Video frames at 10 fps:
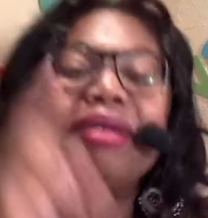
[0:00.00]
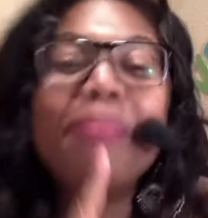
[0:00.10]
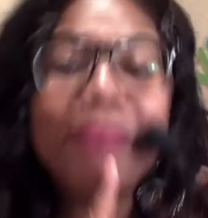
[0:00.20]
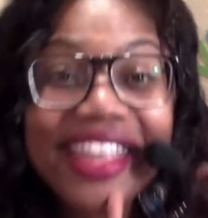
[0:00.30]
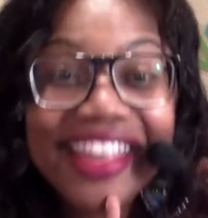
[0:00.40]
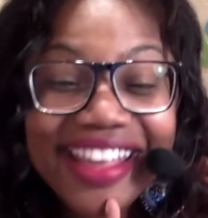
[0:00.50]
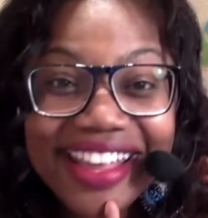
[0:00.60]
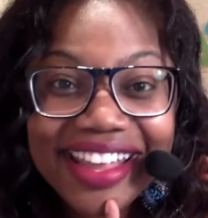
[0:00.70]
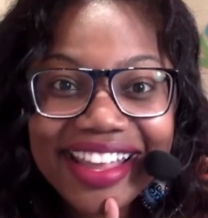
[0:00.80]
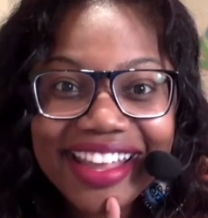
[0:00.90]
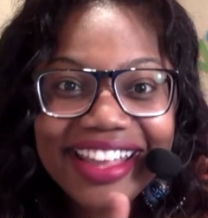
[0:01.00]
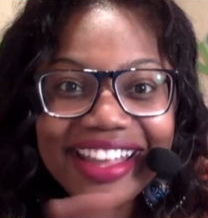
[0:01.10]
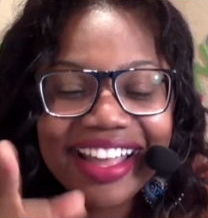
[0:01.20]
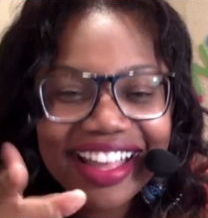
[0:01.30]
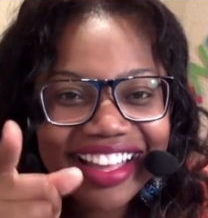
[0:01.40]

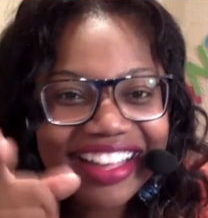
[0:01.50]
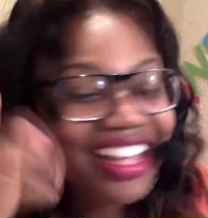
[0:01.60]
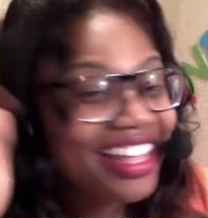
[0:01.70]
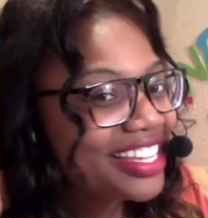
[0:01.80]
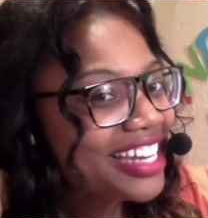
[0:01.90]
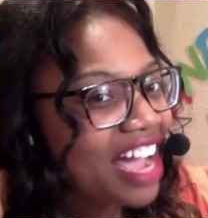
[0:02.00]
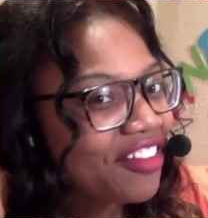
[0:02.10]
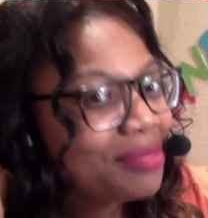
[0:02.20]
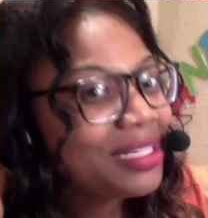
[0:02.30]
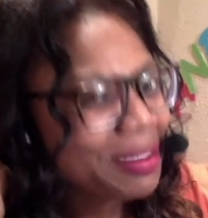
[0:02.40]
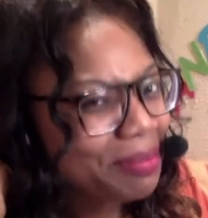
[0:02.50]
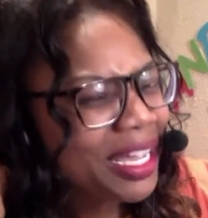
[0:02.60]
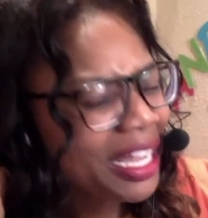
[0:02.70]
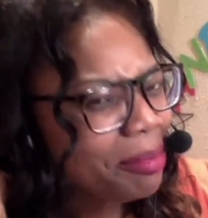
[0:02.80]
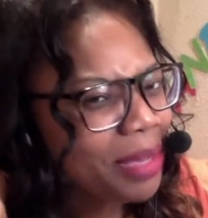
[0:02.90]
P. And have them say
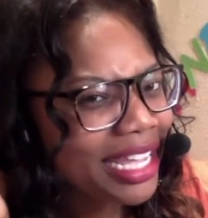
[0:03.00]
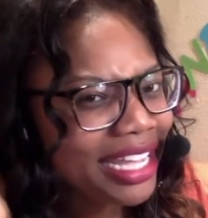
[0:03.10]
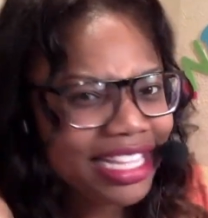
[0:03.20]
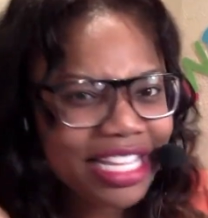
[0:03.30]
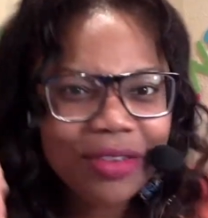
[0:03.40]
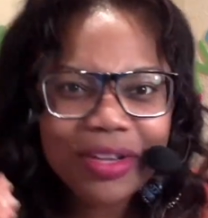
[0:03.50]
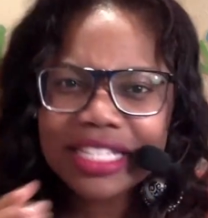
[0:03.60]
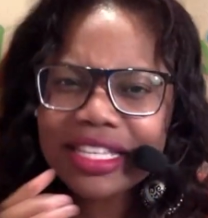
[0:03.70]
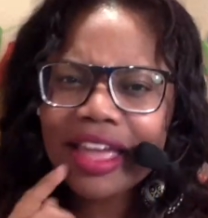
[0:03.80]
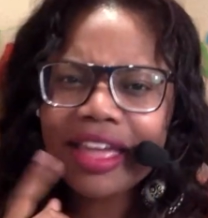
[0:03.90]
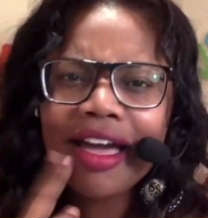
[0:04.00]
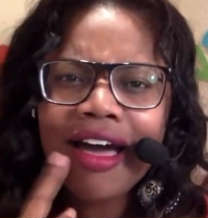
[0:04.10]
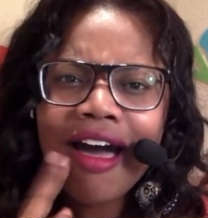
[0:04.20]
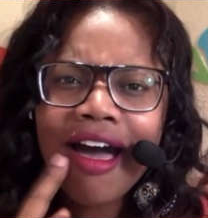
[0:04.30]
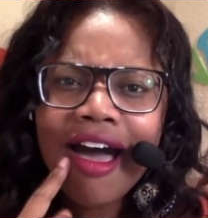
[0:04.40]
big P. Then you can say,
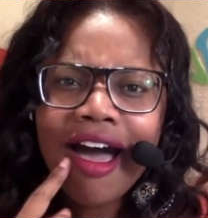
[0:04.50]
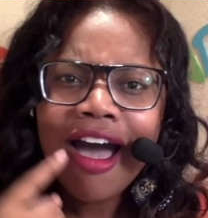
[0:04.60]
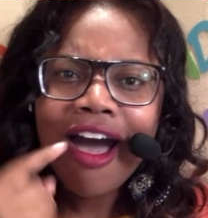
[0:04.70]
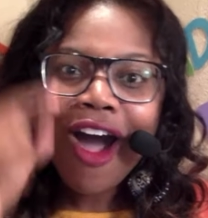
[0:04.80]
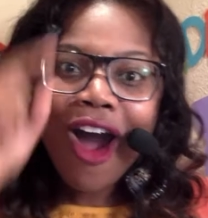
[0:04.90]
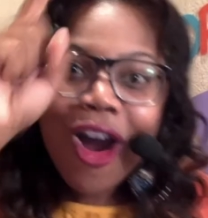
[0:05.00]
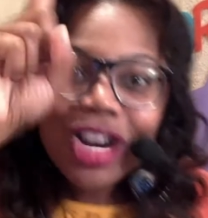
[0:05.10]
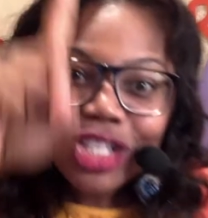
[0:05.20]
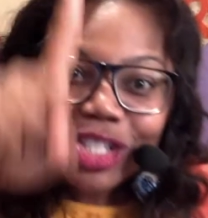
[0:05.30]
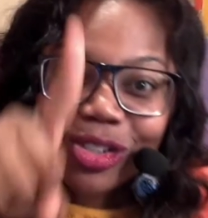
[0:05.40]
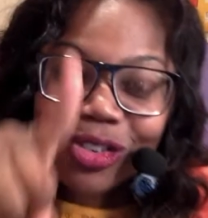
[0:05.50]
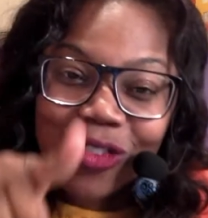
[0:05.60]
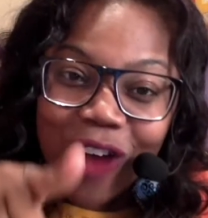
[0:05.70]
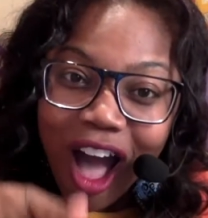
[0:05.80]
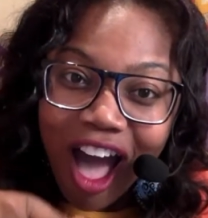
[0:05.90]

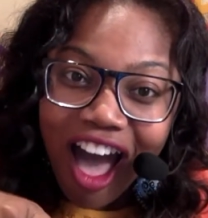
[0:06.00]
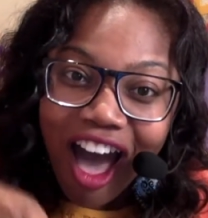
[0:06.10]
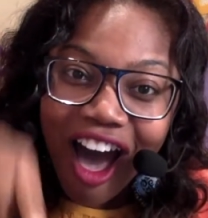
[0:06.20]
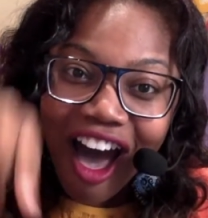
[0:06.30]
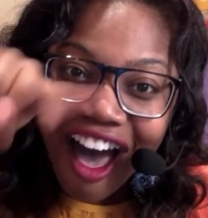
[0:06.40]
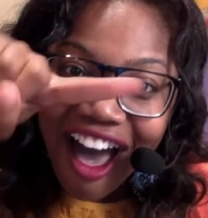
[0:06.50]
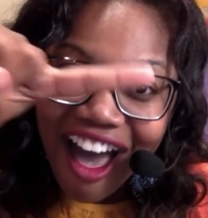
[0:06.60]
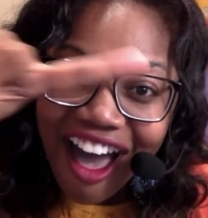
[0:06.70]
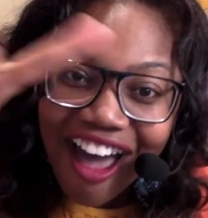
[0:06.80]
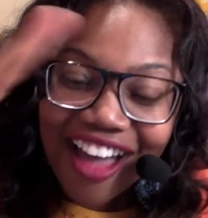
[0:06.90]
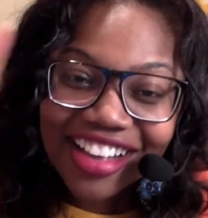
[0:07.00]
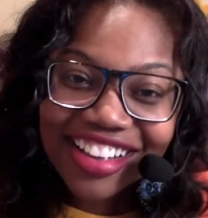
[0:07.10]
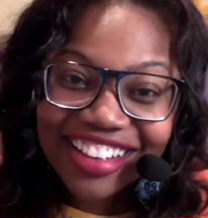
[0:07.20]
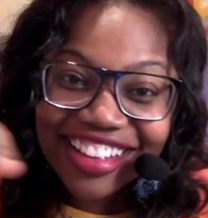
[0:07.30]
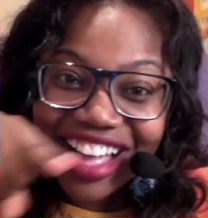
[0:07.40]
draw
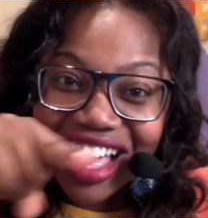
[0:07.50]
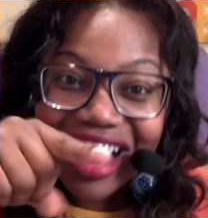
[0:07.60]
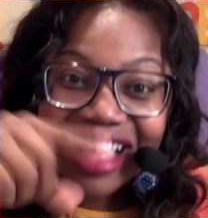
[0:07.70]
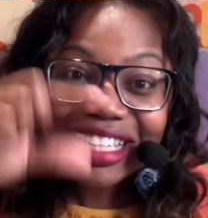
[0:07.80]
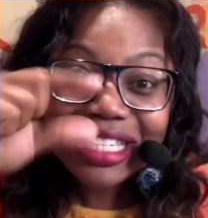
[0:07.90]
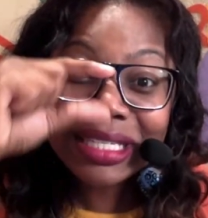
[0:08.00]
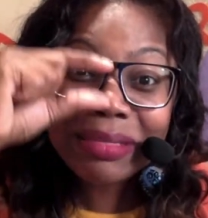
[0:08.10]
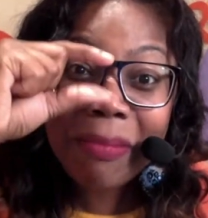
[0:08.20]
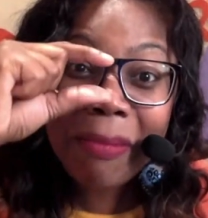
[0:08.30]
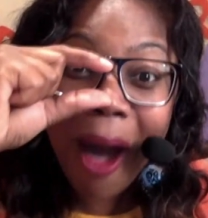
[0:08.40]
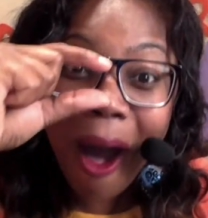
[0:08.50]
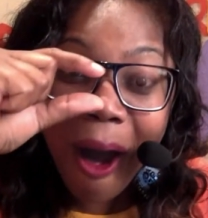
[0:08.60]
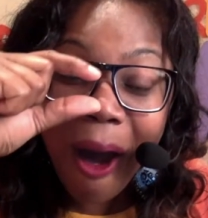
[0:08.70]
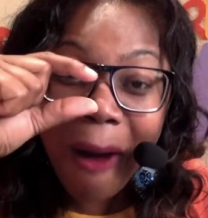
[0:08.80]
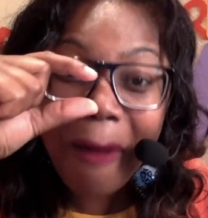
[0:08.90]

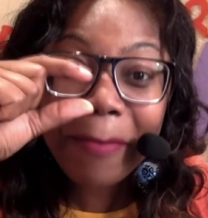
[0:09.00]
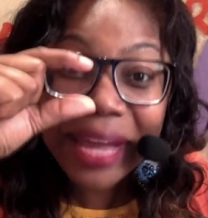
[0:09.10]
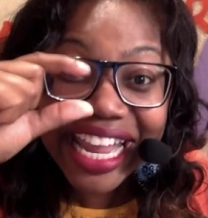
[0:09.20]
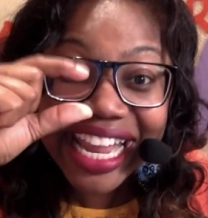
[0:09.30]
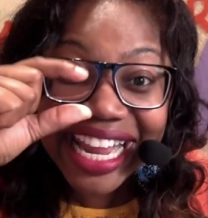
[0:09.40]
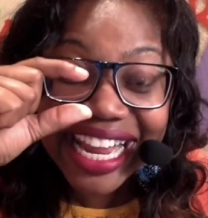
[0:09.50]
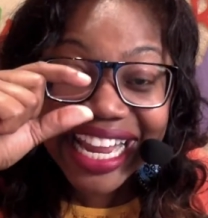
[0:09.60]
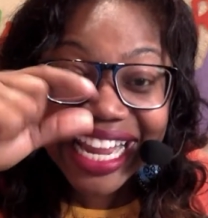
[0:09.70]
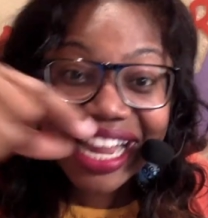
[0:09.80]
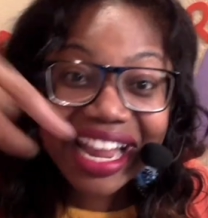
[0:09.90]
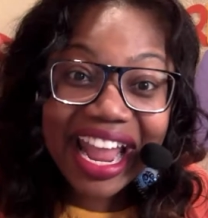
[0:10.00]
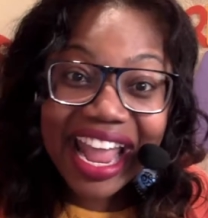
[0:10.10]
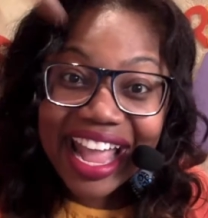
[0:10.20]
small P.